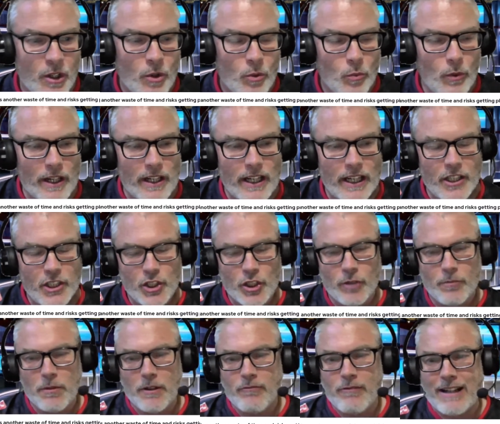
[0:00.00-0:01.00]
when they should
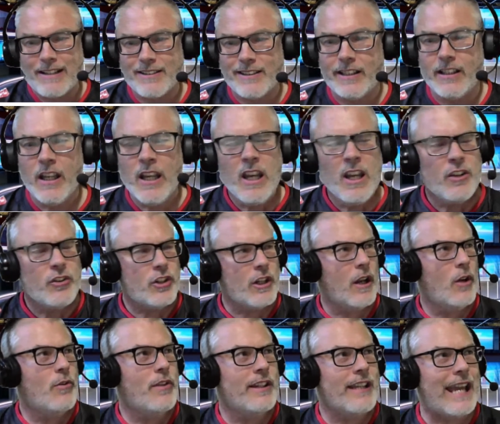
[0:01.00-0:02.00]
be rested. Do you
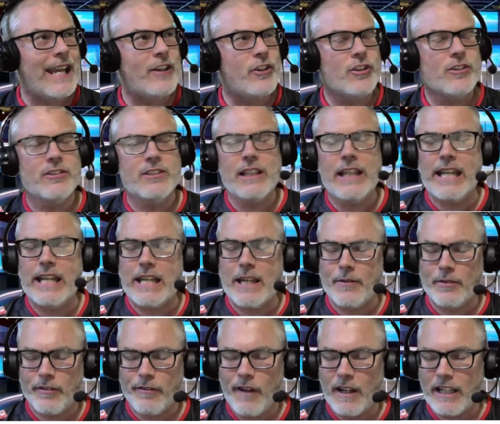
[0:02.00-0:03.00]
know, the Nations League,
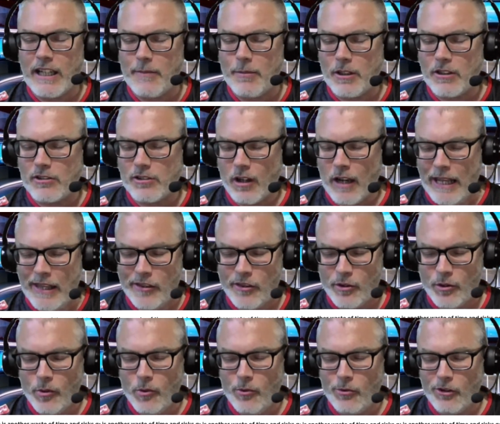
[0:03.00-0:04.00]
it's funny because I
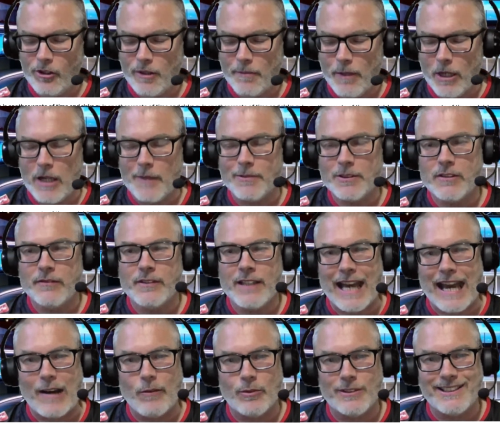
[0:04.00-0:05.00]
thought that the purpose of
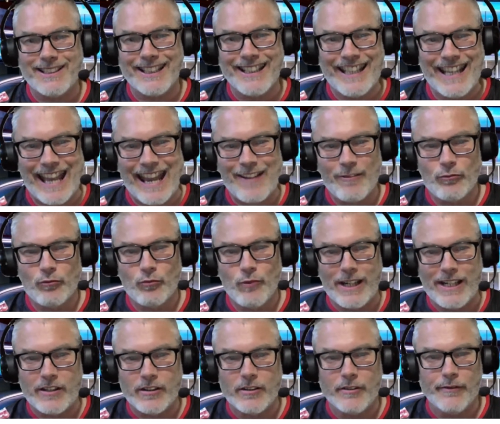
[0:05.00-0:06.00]
that was to get
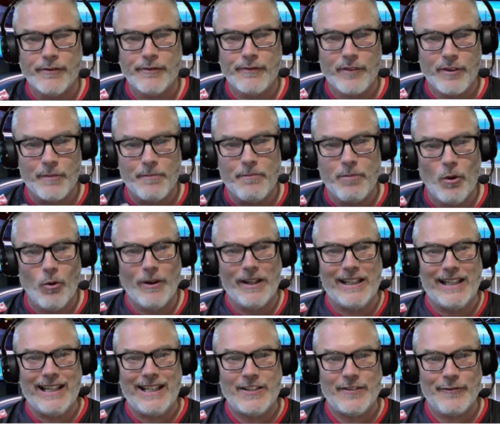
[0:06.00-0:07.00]
rid of the
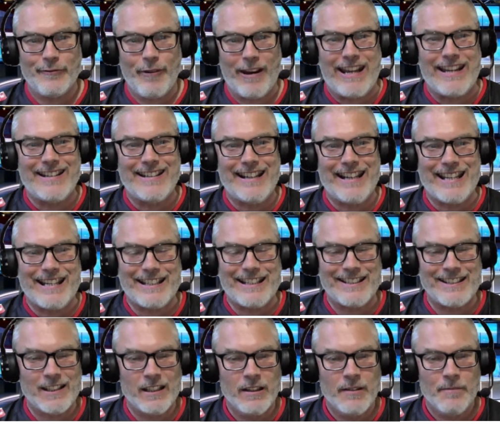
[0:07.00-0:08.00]
pointless
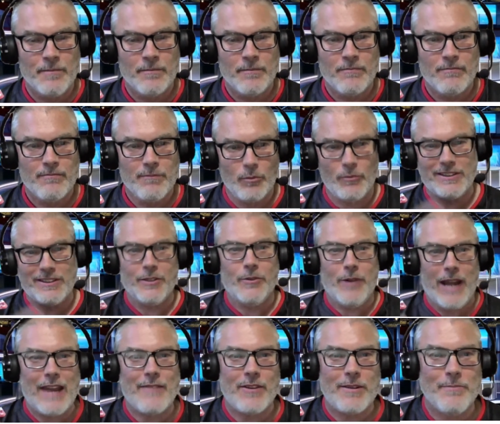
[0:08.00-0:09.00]
friendlies, but we're still
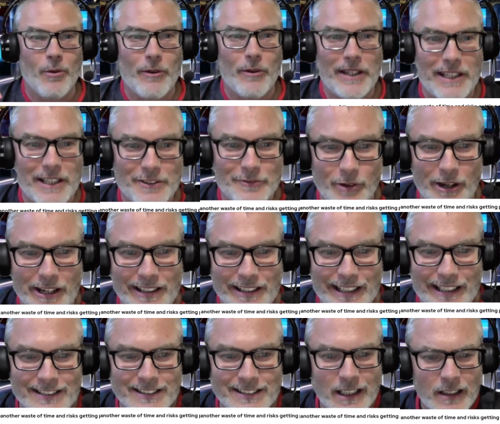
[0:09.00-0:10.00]
having pointless
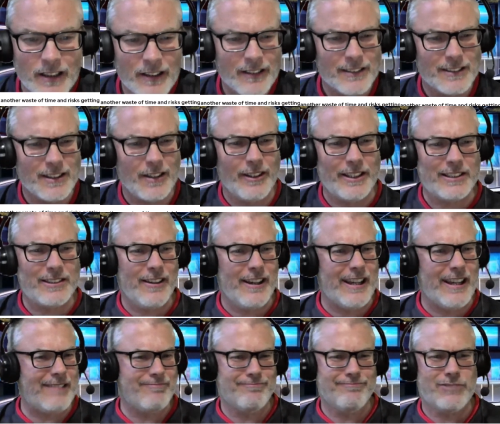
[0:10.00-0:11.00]
friendlies. So it's
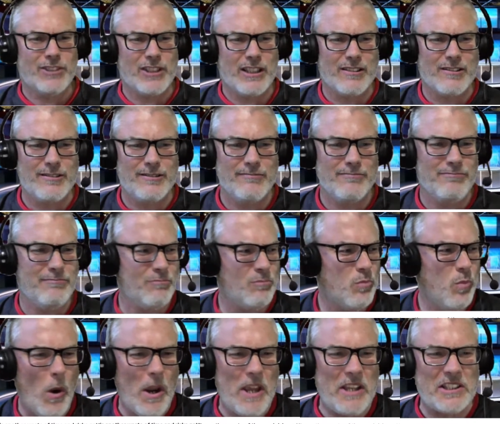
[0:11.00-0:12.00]
like, so
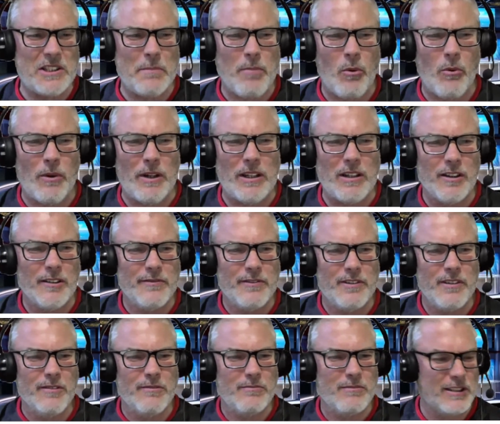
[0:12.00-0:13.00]
what is the point of
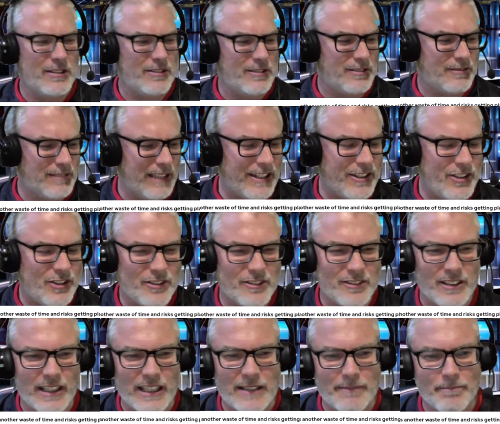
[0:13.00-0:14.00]
the this
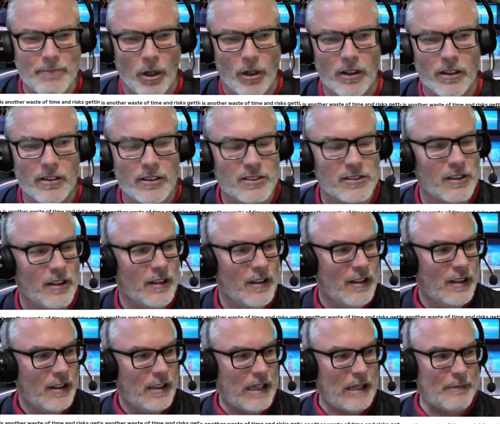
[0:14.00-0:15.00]
Nations League bollocks?
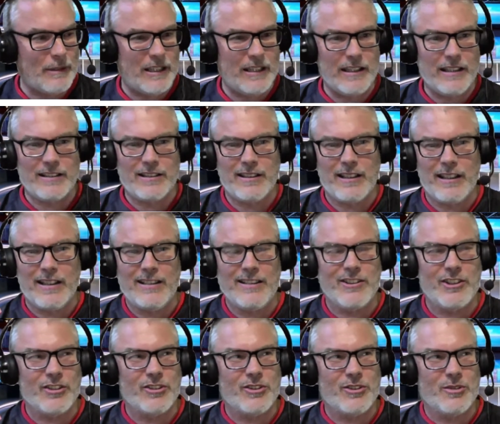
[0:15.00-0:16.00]
I mean, it, it
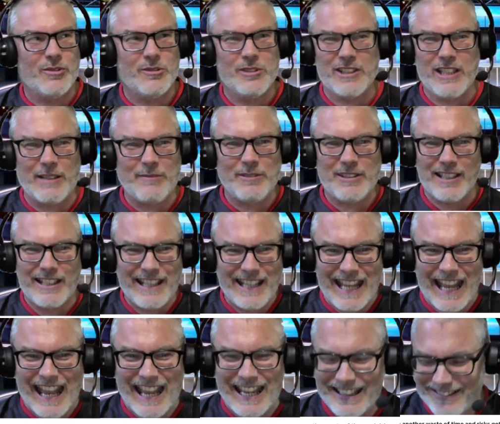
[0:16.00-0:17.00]
just sort of seems to
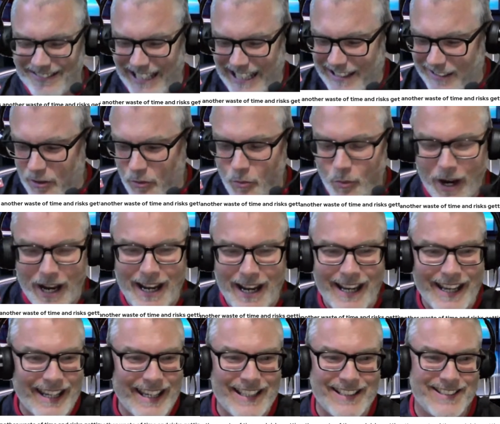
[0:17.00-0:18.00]
get in the
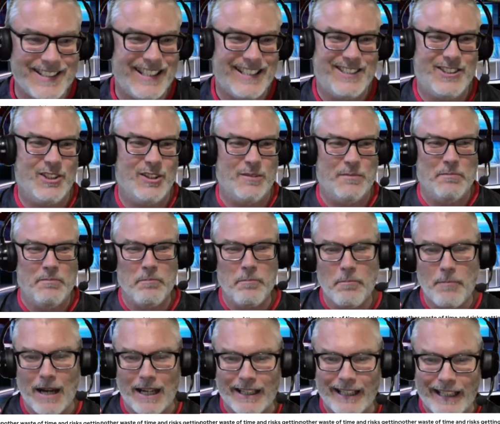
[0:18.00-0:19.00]
way. It's, it's just
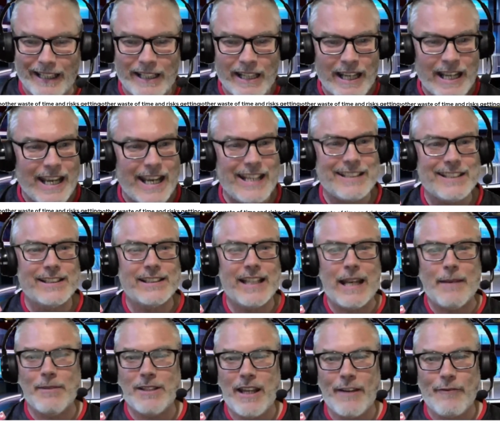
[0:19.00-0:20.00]
money. It's the
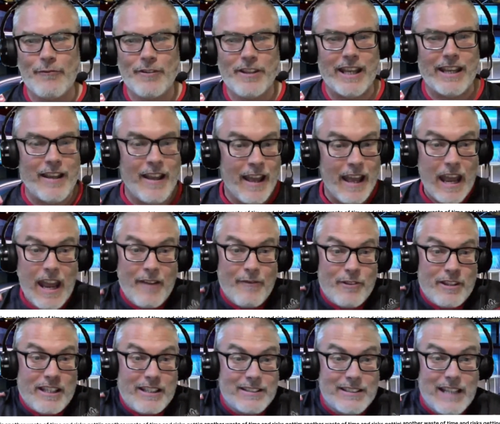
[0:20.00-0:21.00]
same as everything.
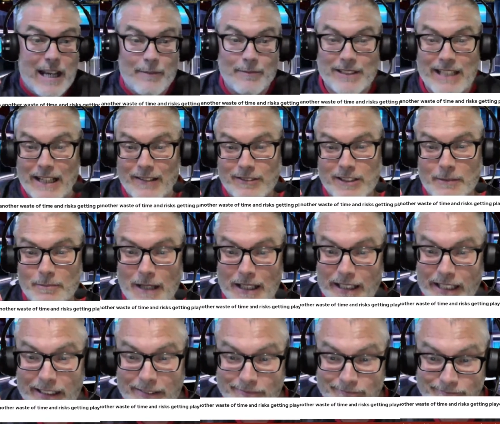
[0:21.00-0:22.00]
Everything comes down to
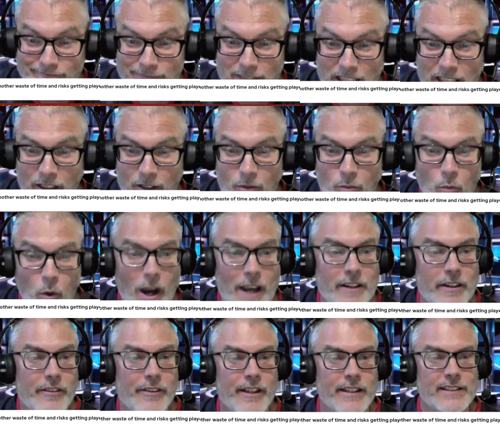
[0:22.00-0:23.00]
money. You know, why
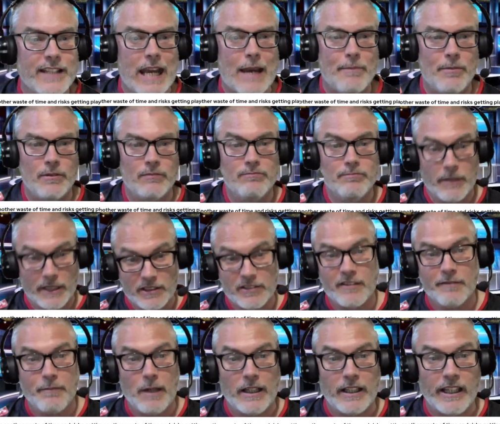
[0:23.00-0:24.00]
do things happen? Because
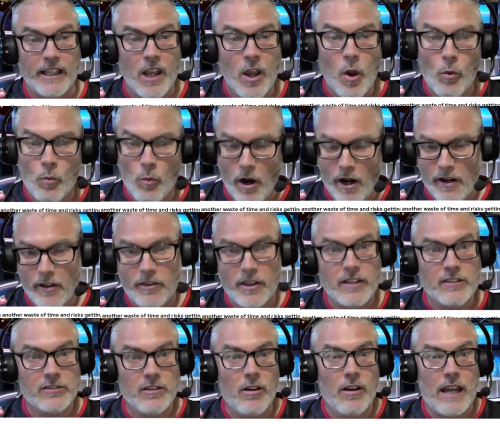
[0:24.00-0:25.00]
of money. Why do
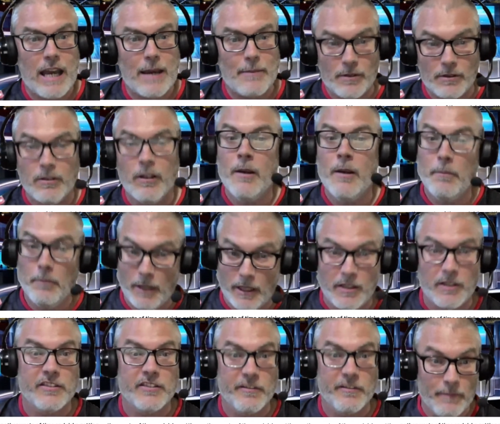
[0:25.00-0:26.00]
things not happen?
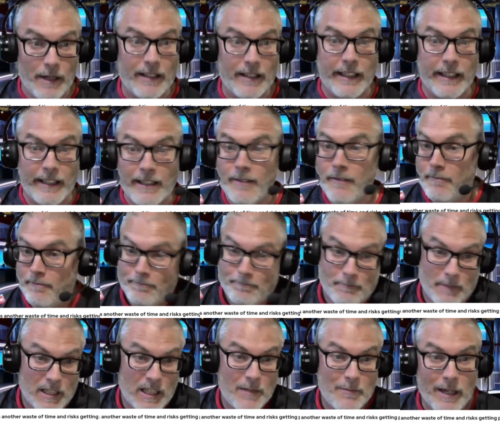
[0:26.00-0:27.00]
Because of money.
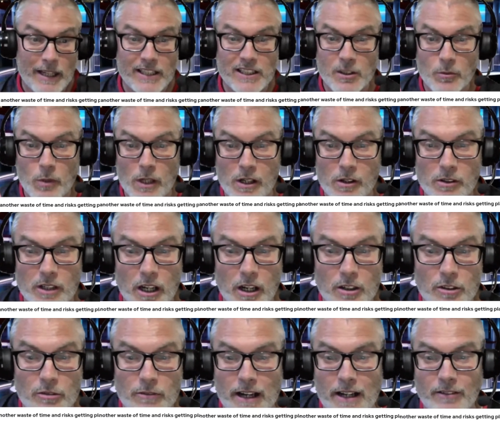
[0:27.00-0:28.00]
Money makes the world go
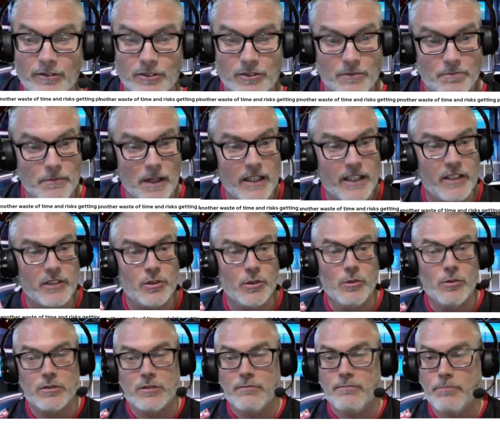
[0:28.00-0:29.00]
round. Money
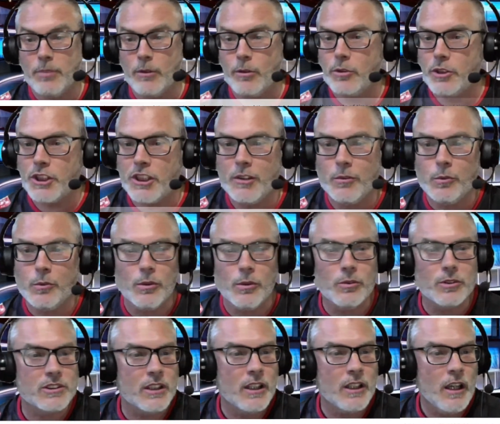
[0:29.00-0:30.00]
talks and bullshit
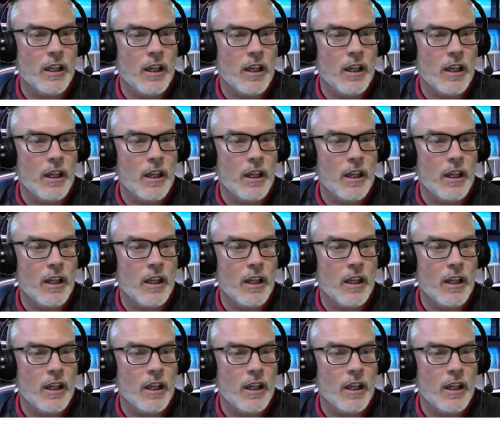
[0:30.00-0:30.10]
walks.